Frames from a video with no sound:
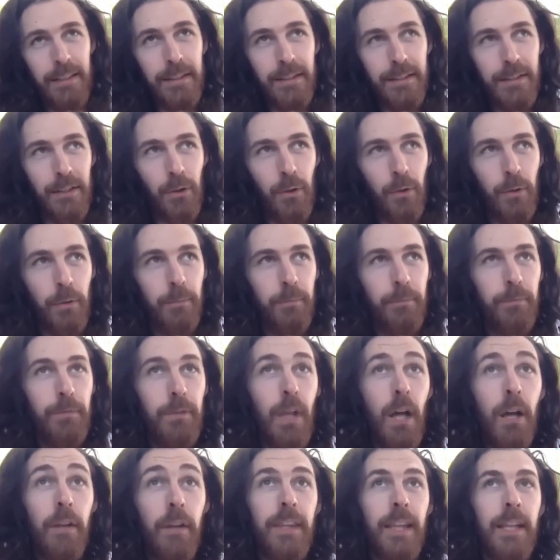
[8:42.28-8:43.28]
So
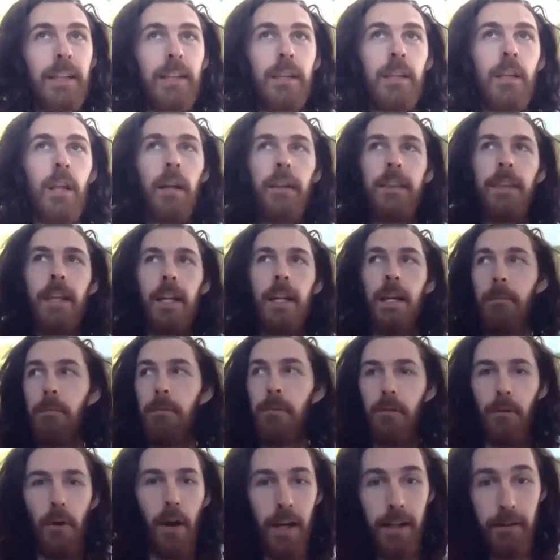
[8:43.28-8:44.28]
not that I'm
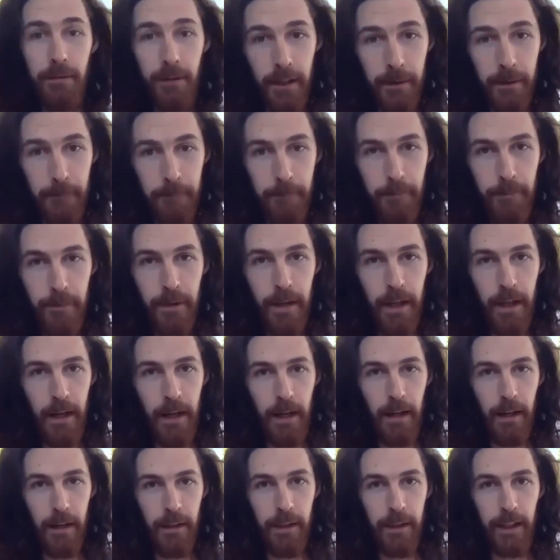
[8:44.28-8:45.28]
thriving.
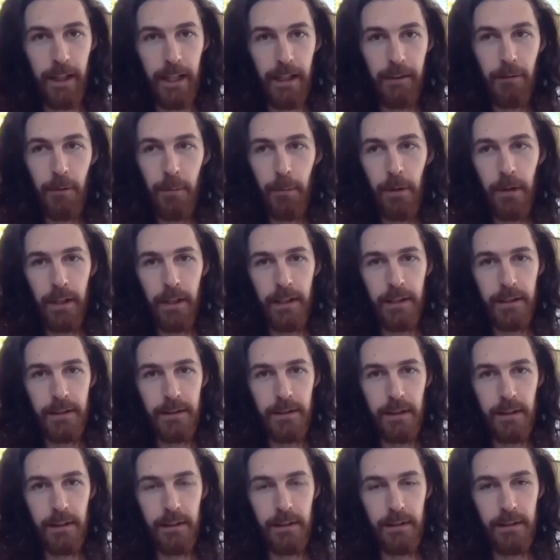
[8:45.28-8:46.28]
I think everybody
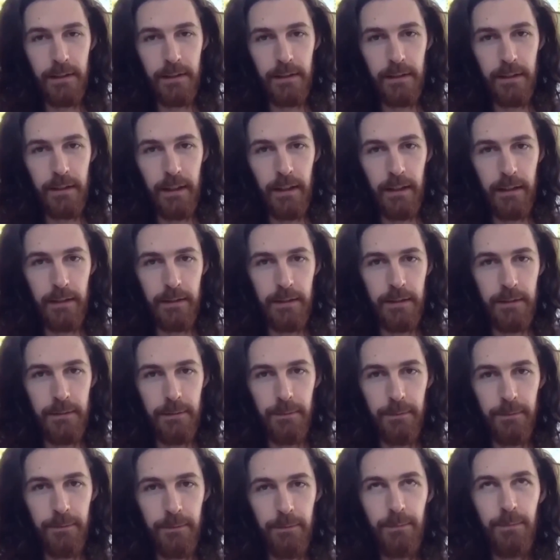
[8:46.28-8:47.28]
is
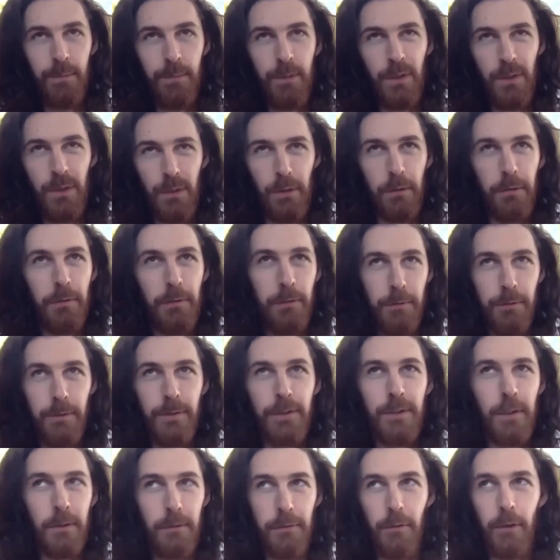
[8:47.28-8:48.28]

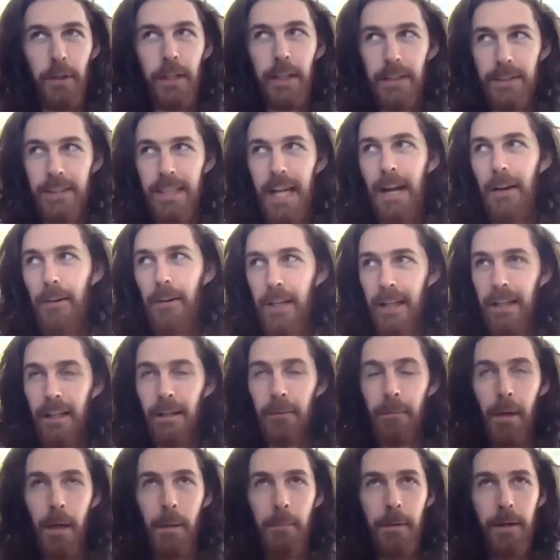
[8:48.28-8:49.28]
suffering, is carrying
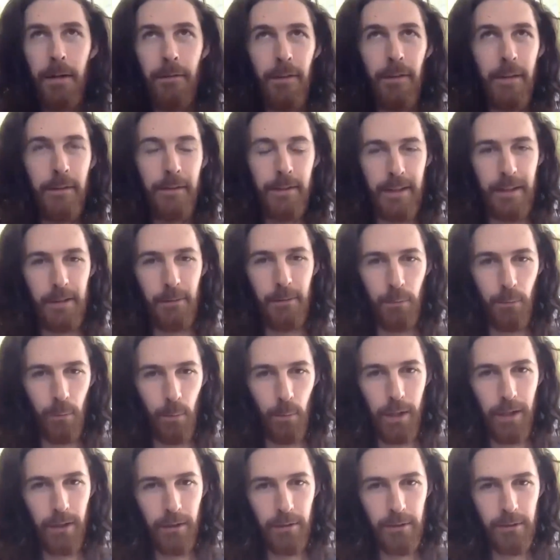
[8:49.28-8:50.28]
a bit of the
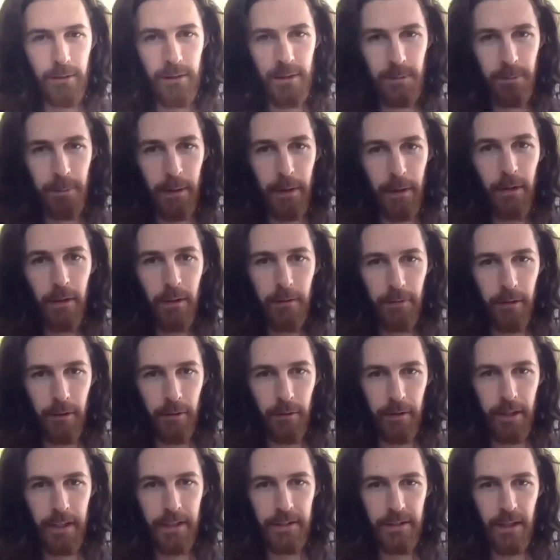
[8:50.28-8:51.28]
weird spirit
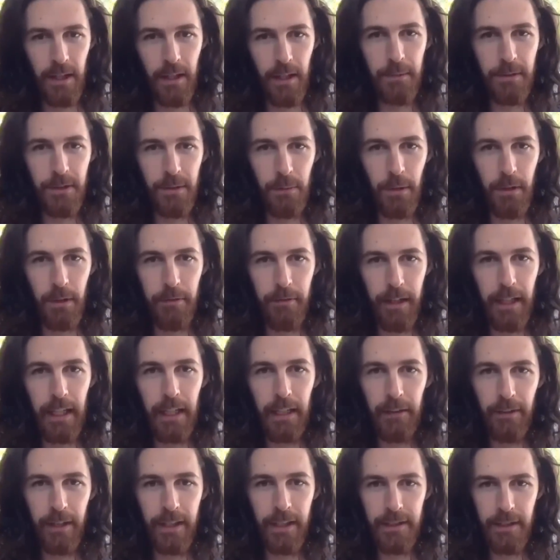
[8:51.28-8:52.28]
of these times, the weird
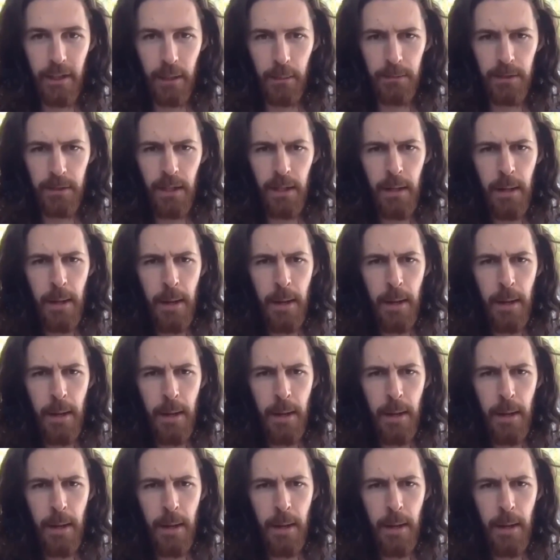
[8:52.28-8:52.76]
feeling of these times.